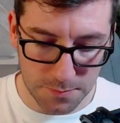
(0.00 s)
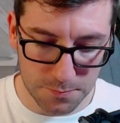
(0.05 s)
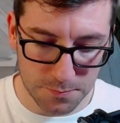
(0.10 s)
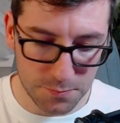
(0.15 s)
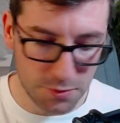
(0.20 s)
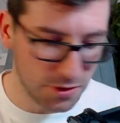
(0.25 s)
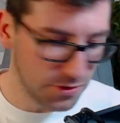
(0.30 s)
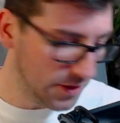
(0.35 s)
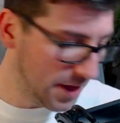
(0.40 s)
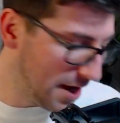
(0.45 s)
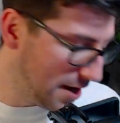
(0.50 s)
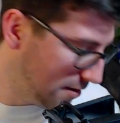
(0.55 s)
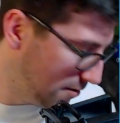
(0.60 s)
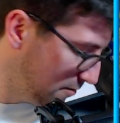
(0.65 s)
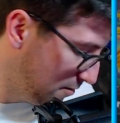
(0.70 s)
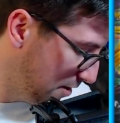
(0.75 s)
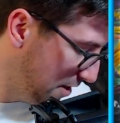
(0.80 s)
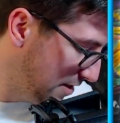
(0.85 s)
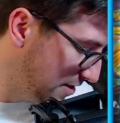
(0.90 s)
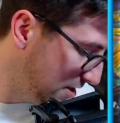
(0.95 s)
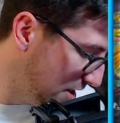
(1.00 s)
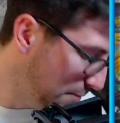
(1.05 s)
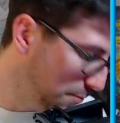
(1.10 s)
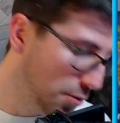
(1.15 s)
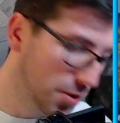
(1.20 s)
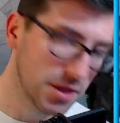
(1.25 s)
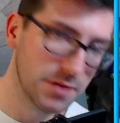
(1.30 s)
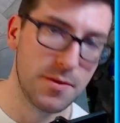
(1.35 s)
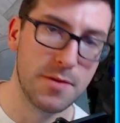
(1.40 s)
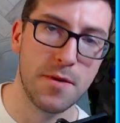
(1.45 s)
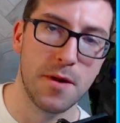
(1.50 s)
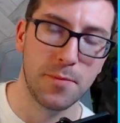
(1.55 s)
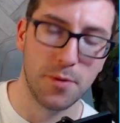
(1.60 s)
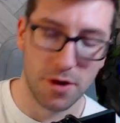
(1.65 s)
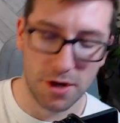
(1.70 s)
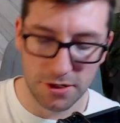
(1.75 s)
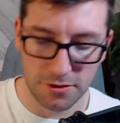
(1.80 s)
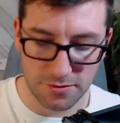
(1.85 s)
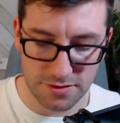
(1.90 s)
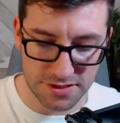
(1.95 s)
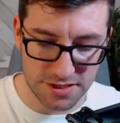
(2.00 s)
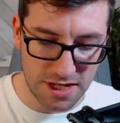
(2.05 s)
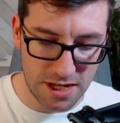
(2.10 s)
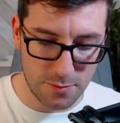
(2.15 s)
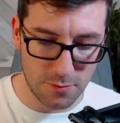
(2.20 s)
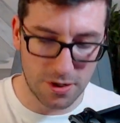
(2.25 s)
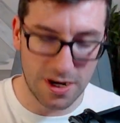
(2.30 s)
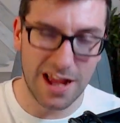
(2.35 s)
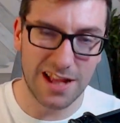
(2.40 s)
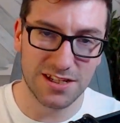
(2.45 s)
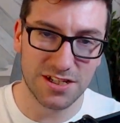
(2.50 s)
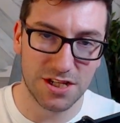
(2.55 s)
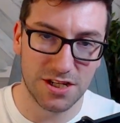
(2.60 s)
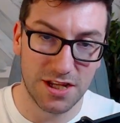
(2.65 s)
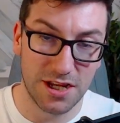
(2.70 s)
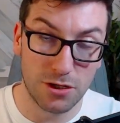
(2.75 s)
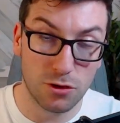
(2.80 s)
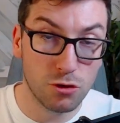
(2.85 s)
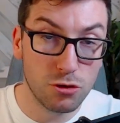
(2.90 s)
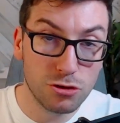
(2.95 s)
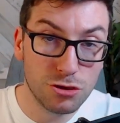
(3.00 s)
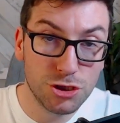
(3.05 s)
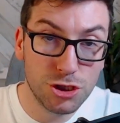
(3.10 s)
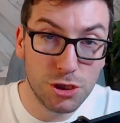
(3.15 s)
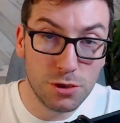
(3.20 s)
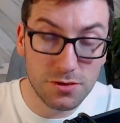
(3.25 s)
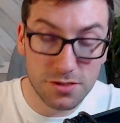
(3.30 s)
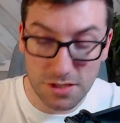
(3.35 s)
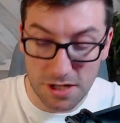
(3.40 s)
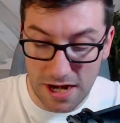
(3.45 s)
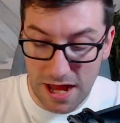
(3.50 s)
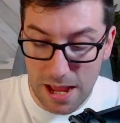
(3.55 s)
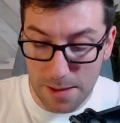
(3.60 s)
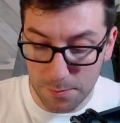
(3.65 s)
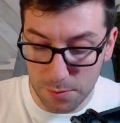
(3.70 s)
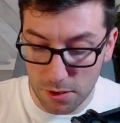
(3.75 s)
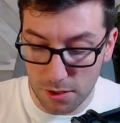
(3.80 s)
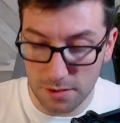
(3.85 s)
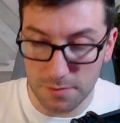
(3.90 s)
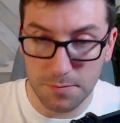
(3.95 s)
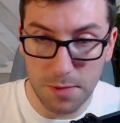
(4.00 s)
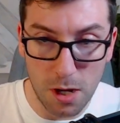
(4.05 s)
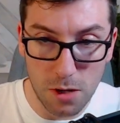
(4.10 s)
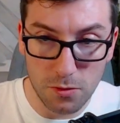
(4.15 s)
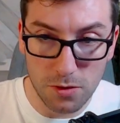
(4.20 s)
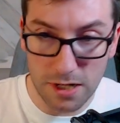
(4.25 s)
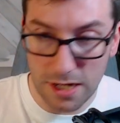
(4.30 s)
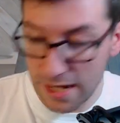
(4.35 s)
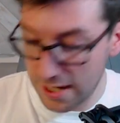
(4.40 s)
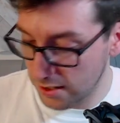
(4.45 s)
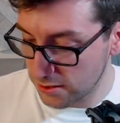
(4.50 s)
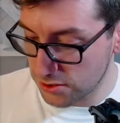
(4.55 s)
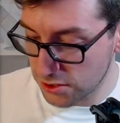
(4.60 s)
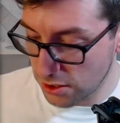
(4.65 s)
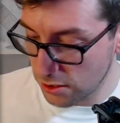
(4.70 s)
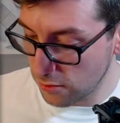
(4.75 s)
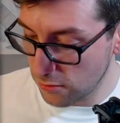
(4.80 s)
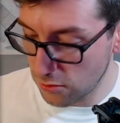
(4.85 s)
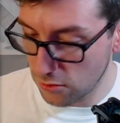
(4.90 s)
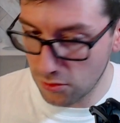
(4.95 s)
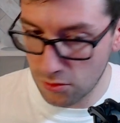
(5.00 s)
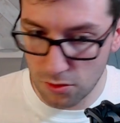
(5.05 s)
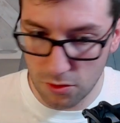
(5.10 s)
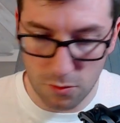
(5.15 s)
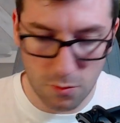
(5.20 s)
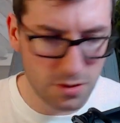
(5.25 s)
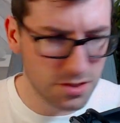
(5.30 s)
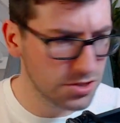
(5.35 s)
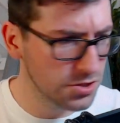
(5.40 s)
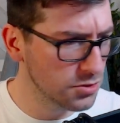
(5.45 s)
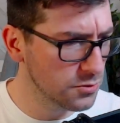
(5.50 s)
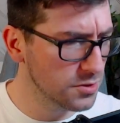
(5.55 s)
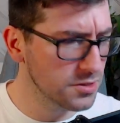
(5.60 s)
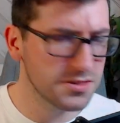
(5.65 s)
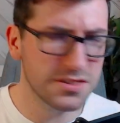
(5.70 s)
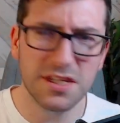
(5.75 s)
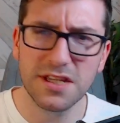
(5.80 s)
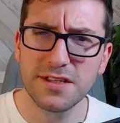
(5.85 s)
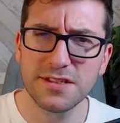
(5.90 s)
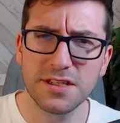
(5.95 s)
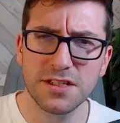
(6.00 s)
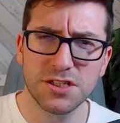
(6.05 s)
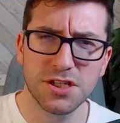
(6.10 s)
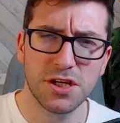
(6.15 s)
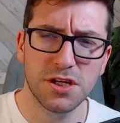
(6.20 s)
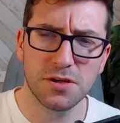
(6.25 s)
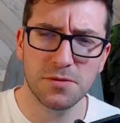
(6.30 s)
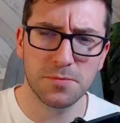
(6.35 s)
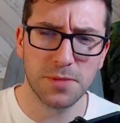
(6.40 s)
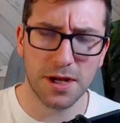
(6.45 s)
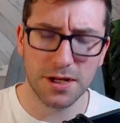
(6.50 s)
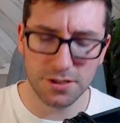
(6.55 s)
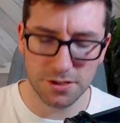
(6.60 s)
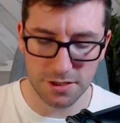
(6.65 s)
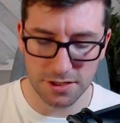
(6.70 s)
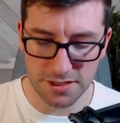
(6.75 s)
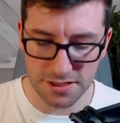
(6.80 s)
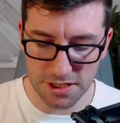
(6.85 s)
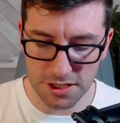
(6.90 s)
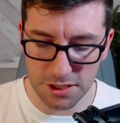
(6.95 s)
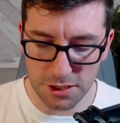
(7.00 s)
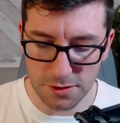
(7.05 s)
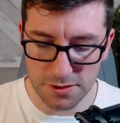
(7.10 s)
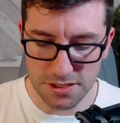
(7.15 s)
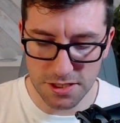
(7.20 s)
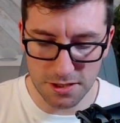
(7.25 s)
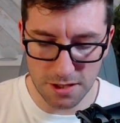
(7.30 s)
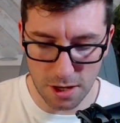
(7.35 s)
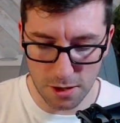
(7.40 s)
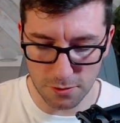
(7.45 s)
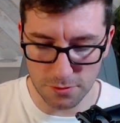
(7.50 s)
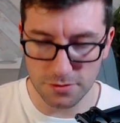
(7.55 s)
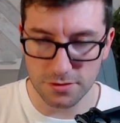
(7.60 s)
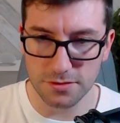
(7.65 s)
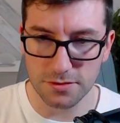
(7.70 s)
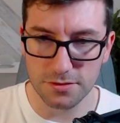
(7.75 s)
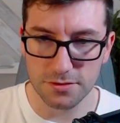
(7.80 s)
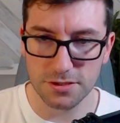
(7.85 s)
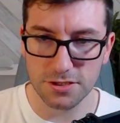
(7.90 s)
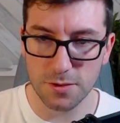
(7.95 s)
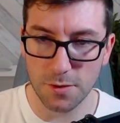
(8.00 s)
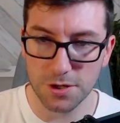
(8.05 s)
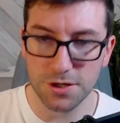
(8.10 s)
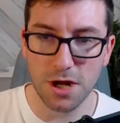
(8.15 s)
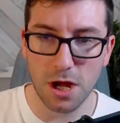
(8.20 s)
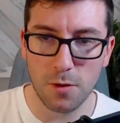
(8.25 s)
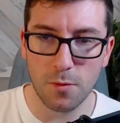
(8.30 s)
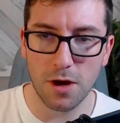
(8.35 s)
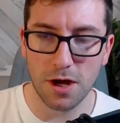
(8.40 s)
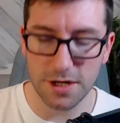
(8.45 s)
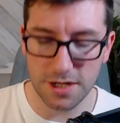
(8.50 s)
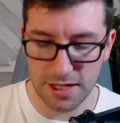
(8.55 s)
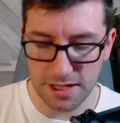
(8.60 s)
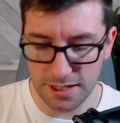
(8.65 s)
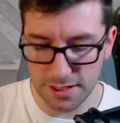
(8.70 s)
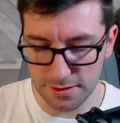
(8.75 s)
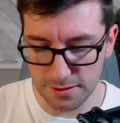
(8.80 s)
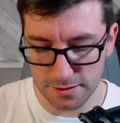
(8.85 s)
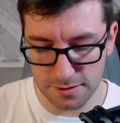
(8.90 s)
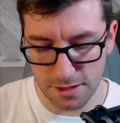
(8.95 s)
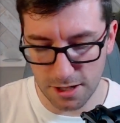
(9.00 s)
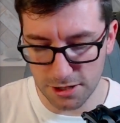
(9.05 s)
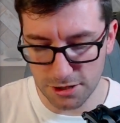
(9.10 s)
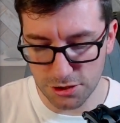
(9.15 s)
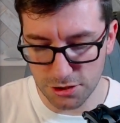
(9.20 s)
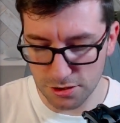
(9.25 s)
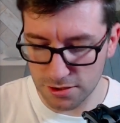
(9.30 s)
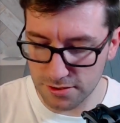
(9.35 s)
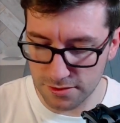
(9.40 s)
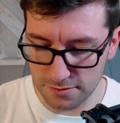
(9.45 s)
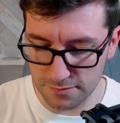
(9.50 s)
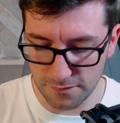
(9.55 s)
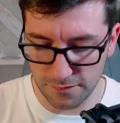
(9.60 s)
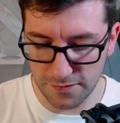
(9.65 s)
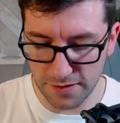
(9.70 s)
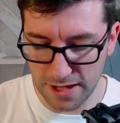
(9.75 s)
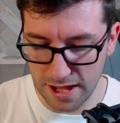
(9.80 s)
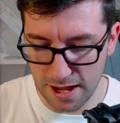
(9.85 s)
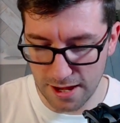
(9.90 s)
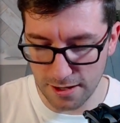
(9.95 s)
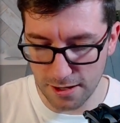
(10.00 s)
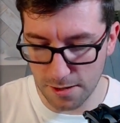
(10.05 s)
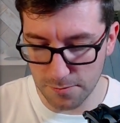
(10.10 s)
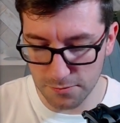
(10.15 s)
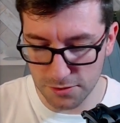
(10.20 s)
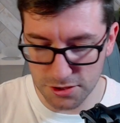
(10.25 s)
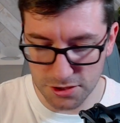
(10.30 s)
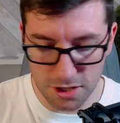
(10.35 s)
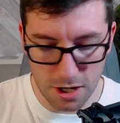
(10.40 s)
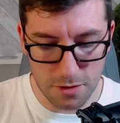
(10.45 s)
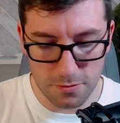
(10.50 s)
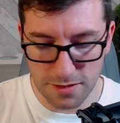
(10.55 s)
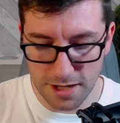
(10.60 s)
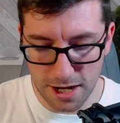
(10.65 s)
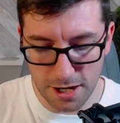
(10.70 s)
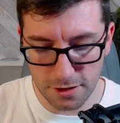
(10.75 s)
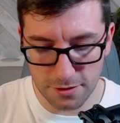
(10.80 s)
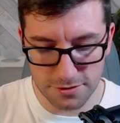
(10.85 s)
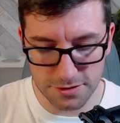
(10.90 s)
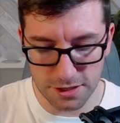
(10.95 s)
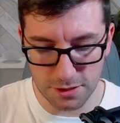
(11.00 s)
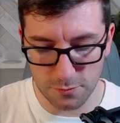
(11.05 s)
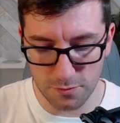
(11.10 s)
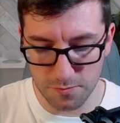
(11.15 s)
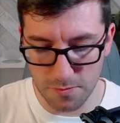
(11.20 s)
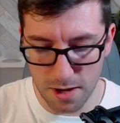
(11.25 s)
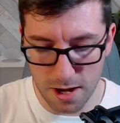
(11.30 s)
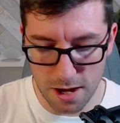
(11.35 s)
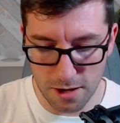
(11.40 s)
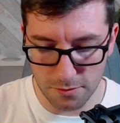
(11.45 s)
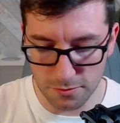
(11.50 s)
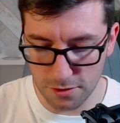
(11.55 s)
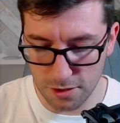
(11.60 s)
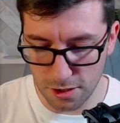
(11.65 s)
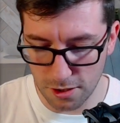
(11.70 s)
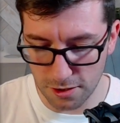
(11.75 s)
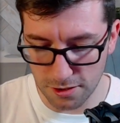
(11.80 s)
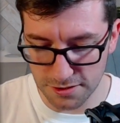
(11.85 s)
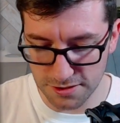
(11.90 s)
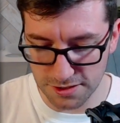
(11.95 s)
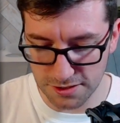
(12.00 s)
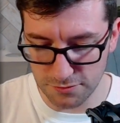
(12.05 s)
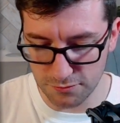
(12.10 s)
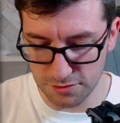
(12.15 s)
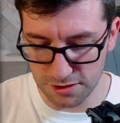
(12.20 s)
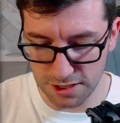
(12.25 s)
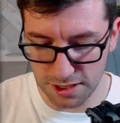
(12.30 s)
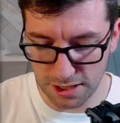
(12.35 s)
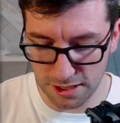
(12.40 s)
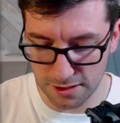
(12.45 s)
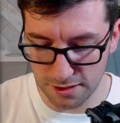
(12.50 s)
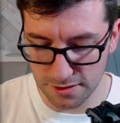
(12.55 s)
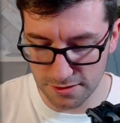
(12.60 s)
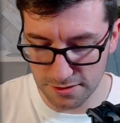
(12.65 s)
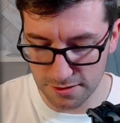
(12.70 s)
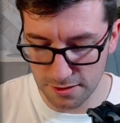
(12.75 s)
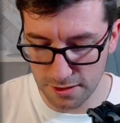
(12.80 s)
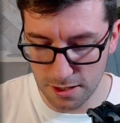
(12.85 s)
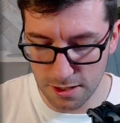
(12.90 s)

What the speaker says: But then instead of putting them in my binder and seeing what I actually need, or just using an app like PokeCollector or what's the other one, TCG Companion, instead of using those so I know what I need, I just forget. I'm so chaotic with my own cards, it's ridiculous.